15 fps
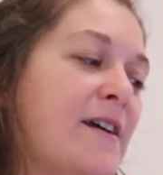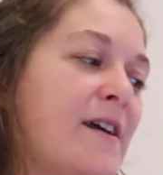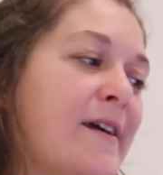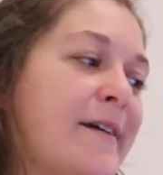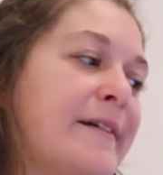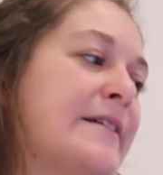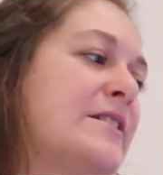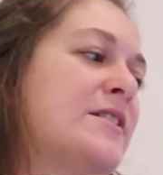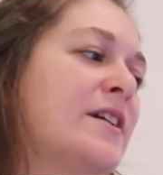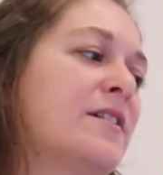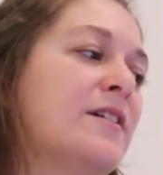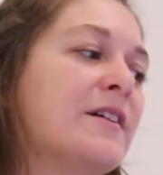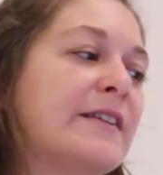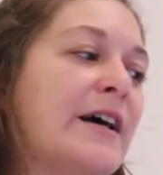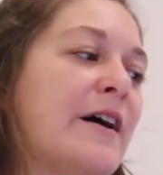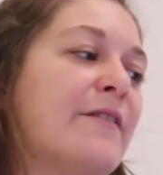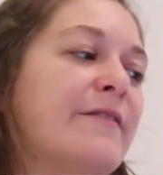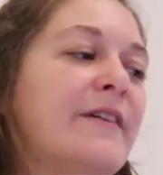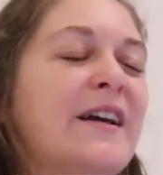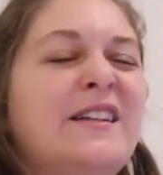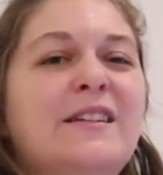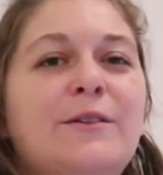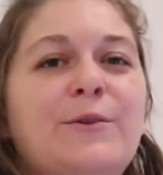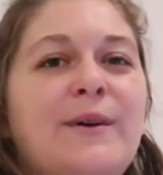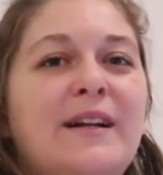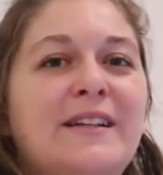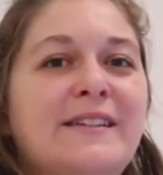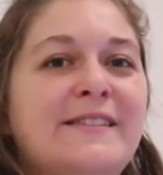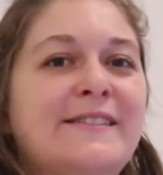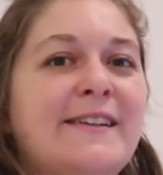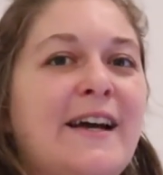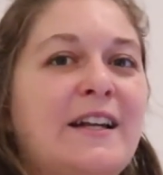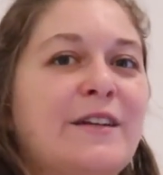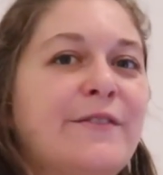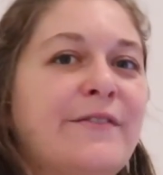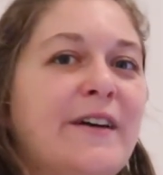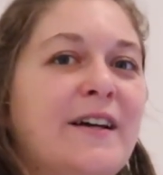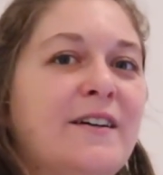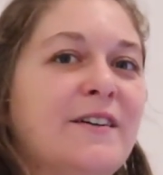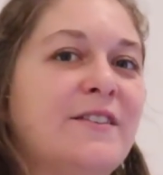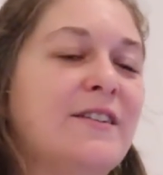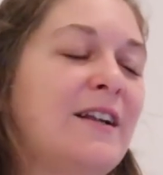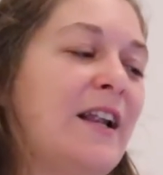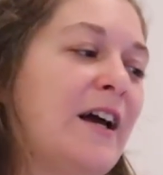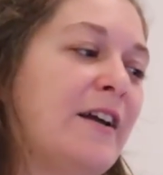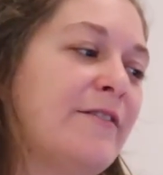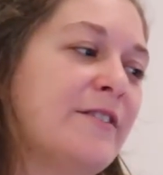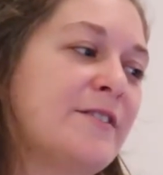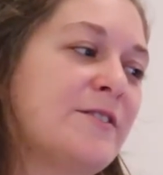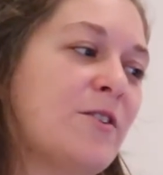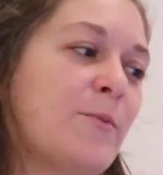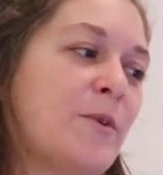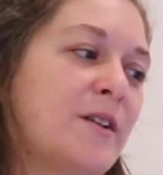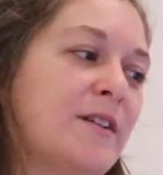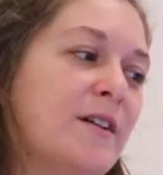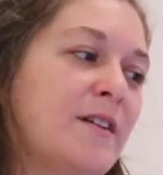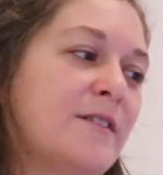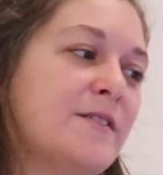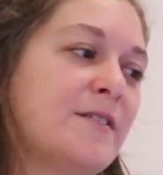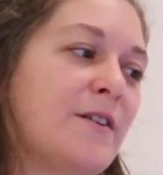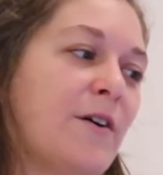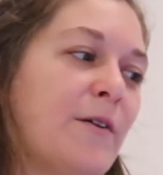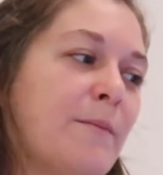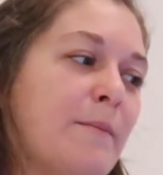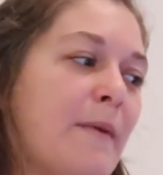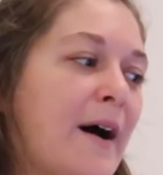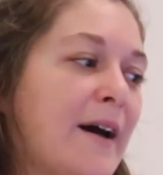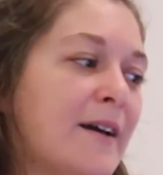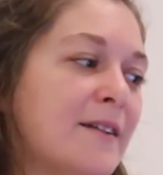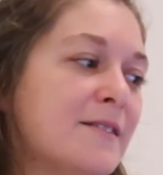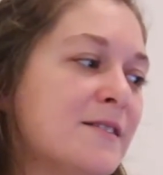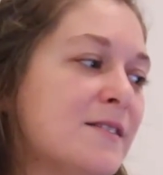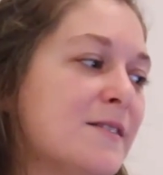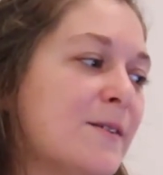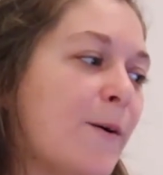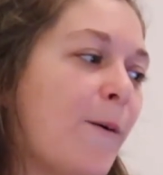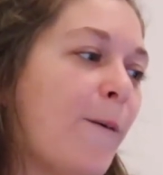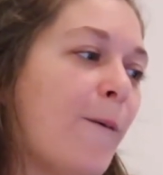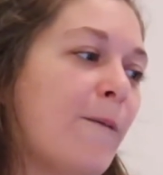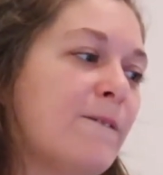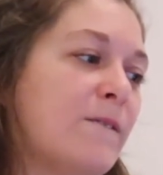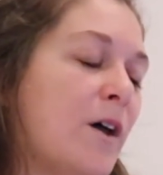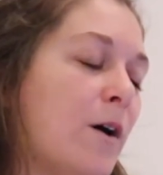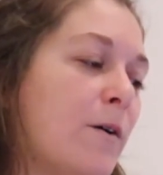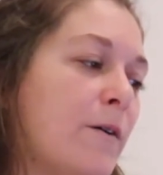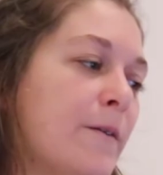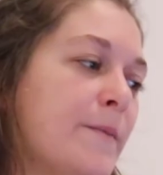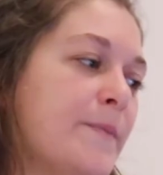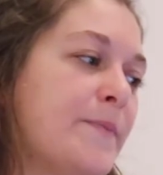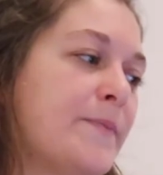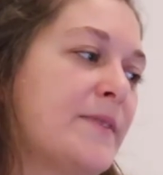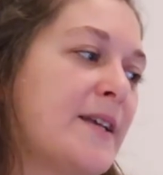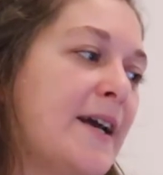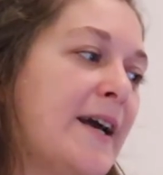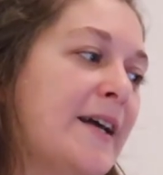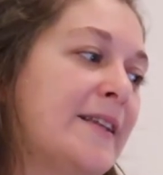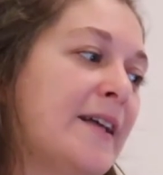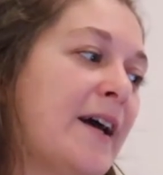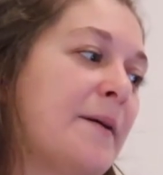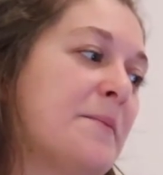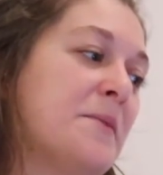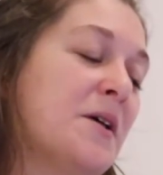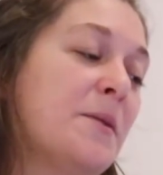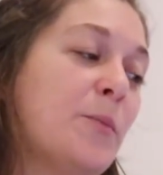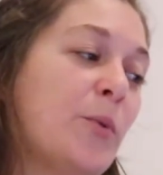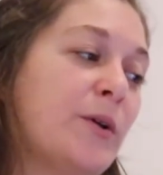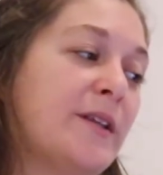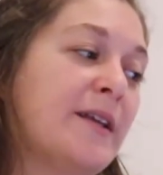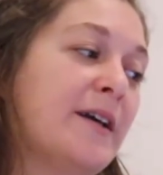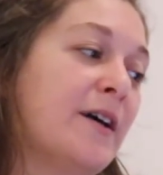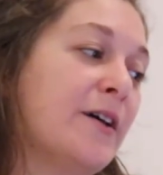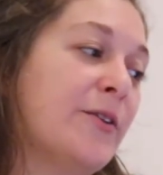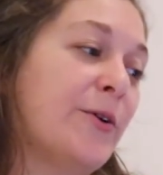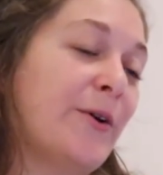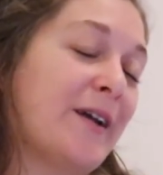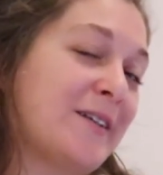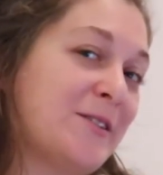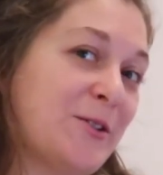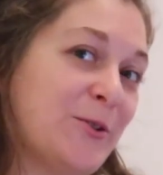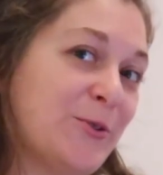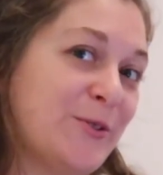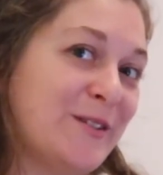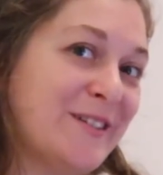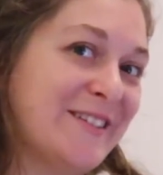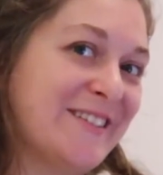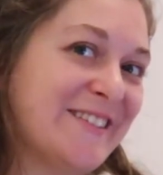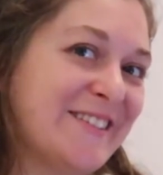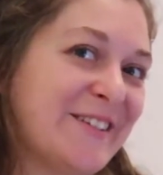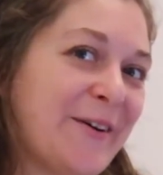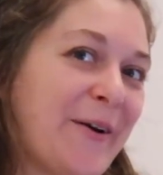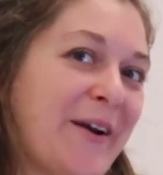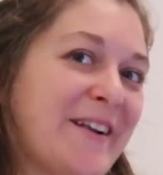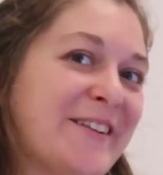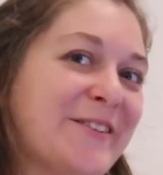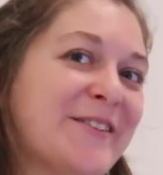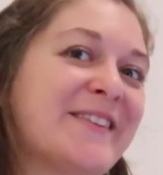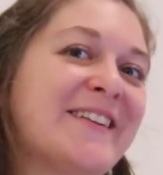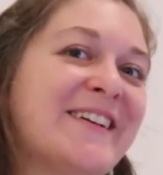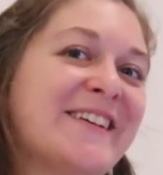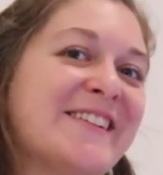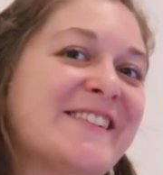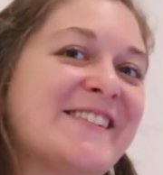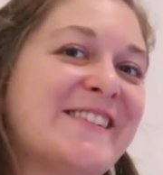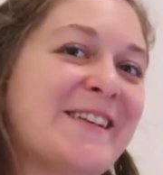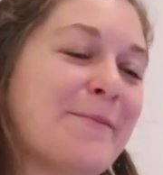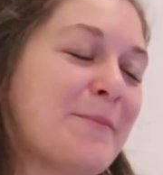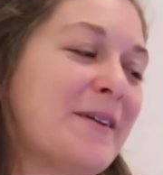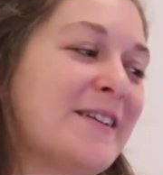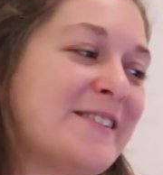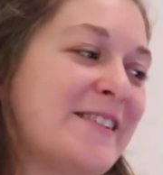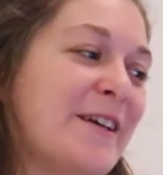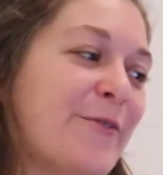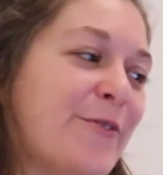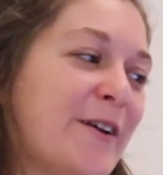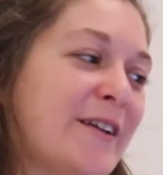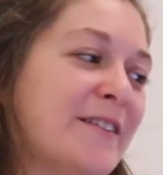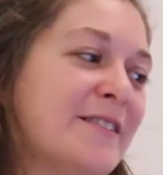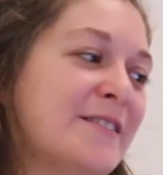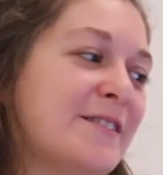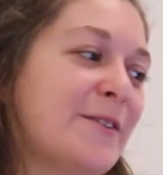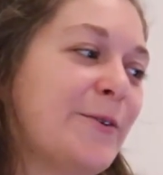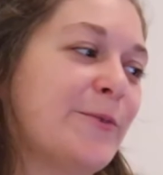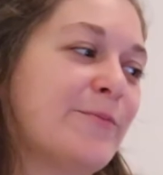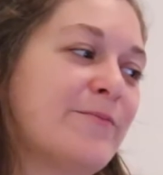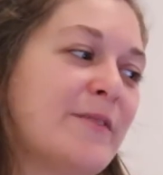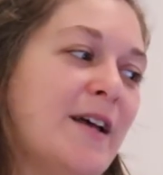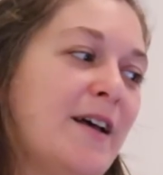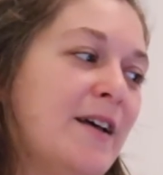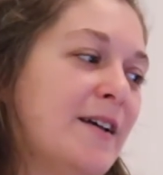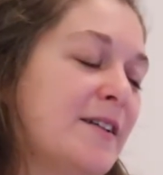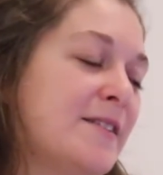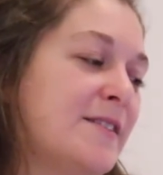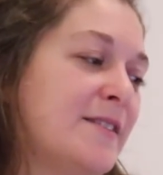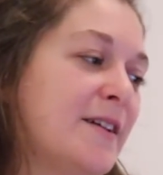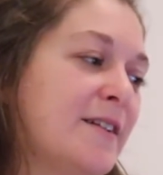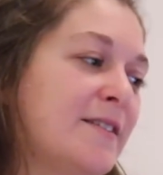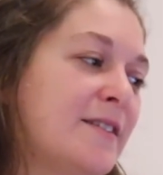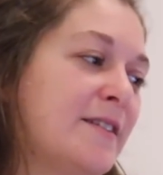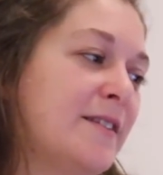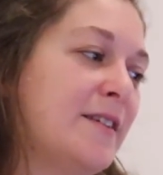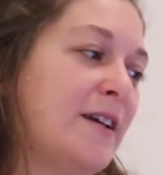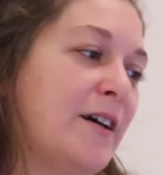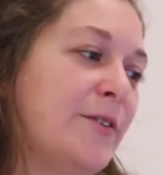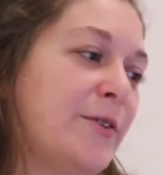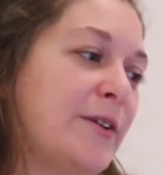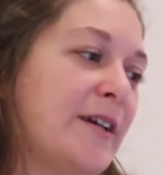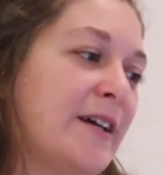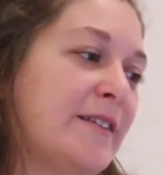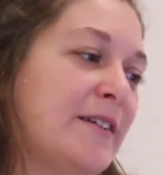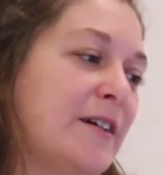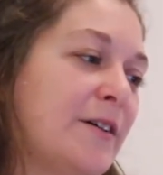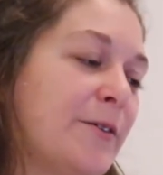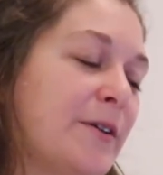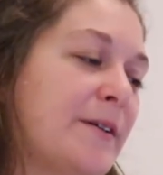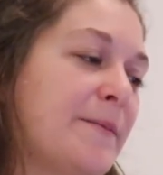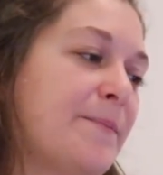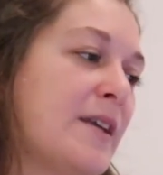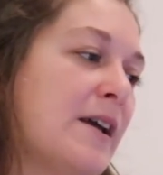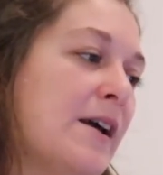And it's not gonna have any really side effect on the life of someone else or on mine, so no. And I'm not putting other excuses, or I don't think it's different, so it's not the other category.